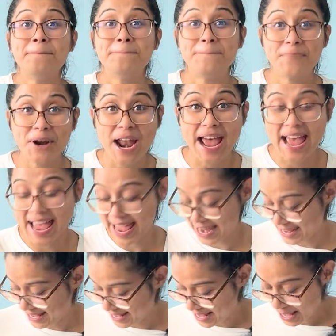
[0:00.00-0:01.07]

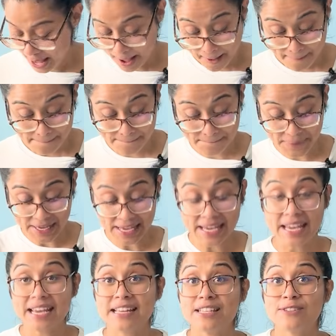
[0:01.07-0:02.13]
Bread.
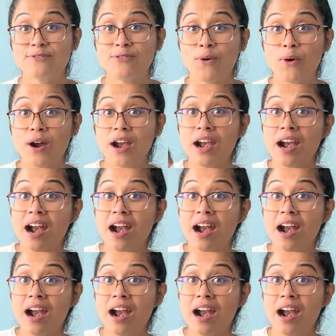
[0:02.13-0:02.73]
B is for